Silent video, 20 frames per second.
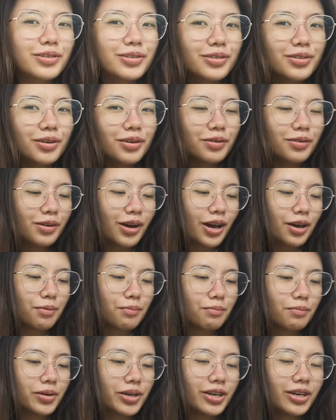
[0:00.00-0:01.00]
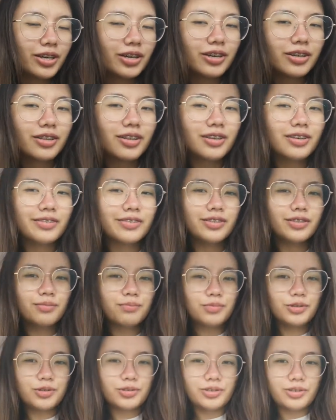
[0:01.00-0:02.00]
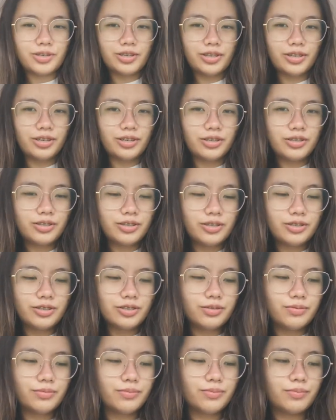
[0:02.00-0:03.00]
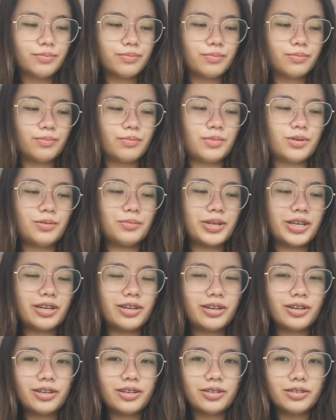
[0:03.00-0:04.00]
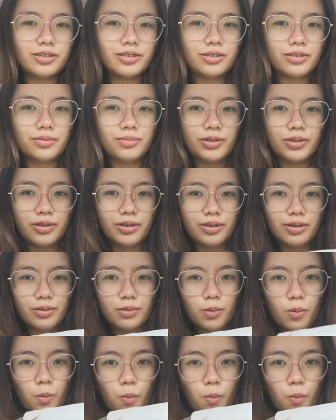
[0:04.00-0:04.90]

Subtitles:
So I made some cookies. Oh my god, this is gonna be fun.